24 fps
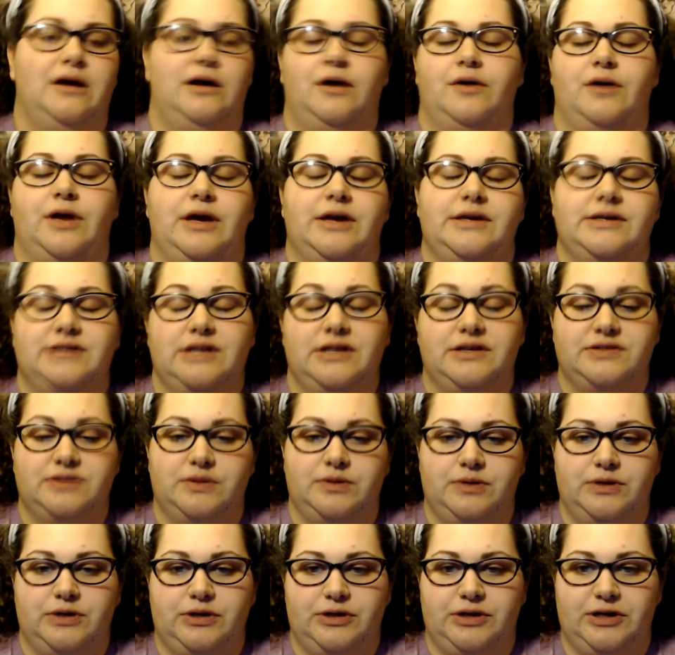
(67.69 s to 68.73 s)
Okay, he's not
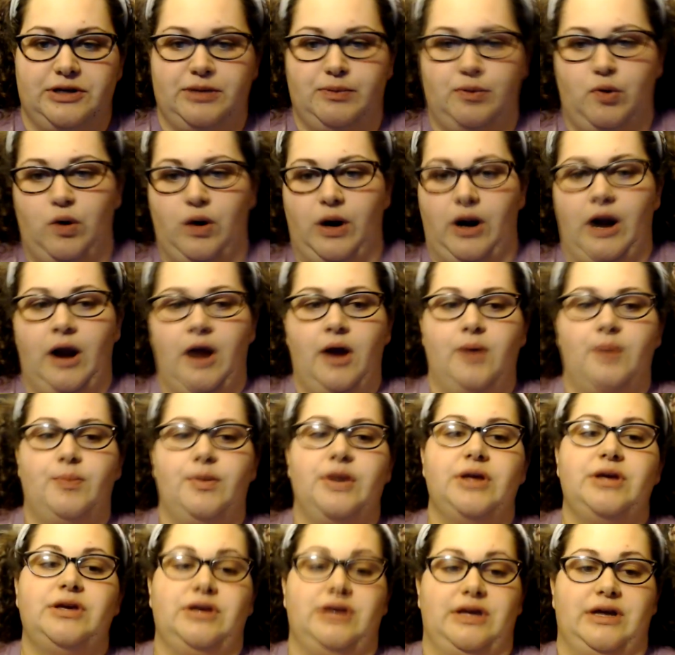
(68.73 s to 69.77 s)
so little anymore,
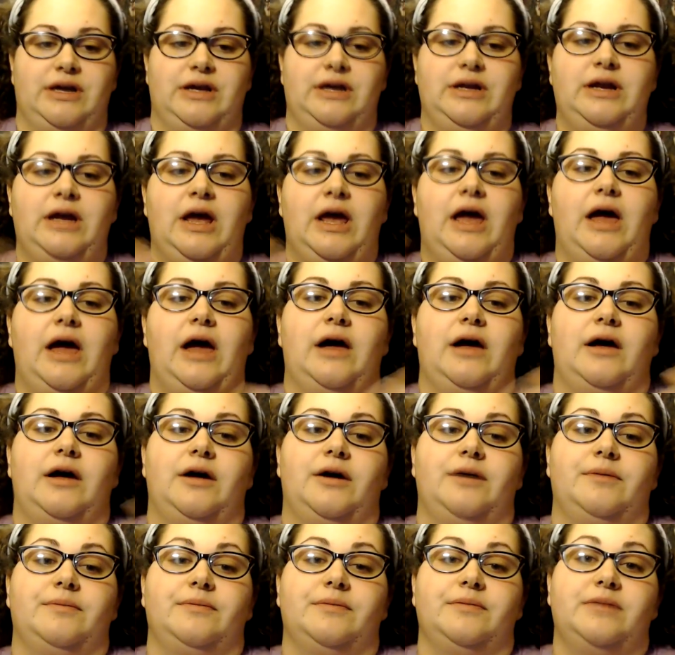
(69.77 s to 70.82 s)
but you get
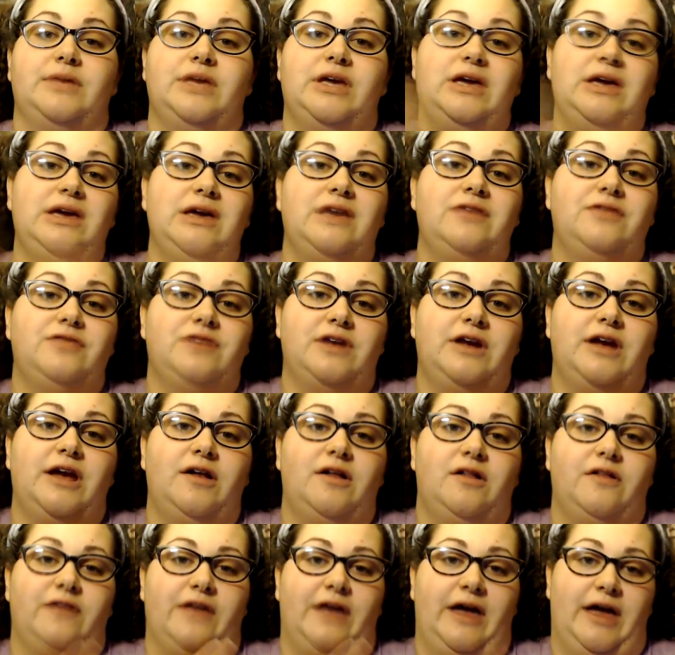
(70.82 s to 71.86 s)
it. He hit the
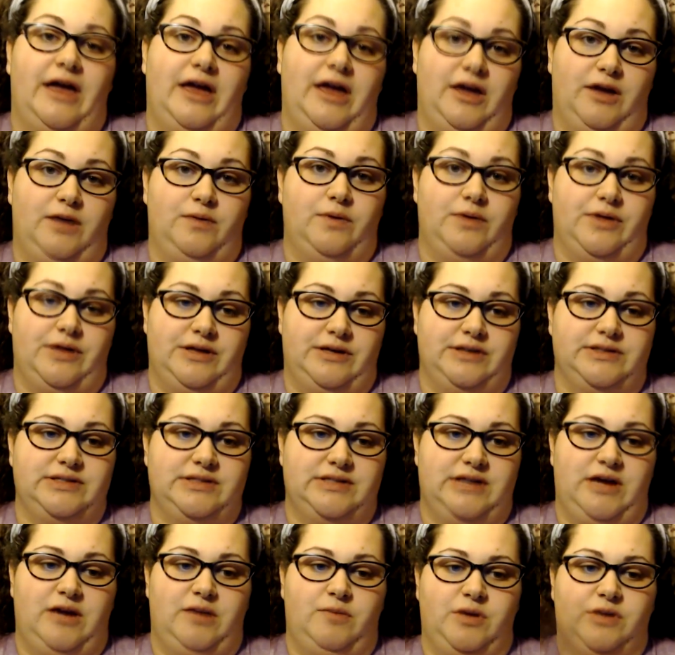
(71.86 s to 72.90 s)
nail on the head with his
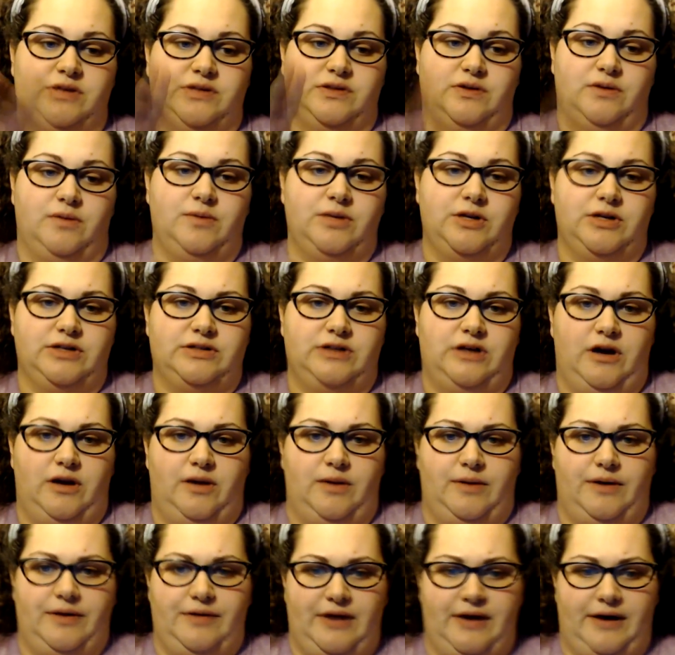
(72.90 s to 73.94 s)
statement, so I'm going to talk
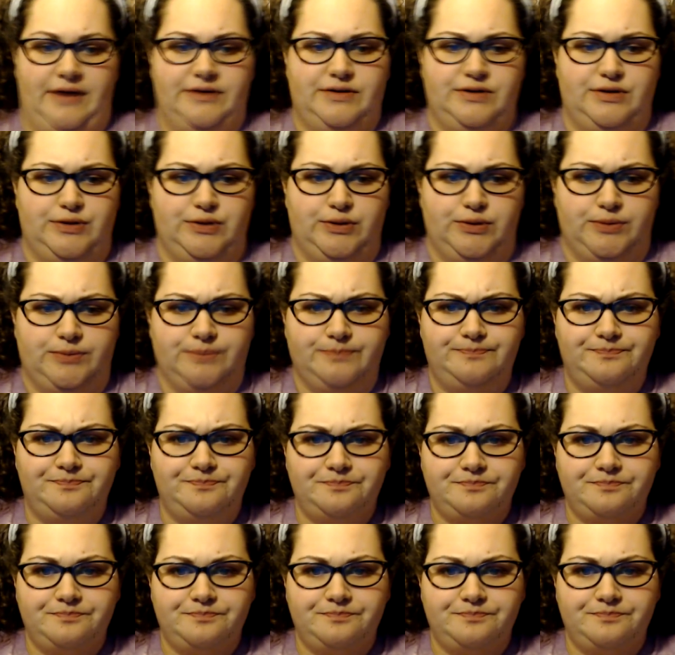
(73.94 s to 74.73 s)
about that too.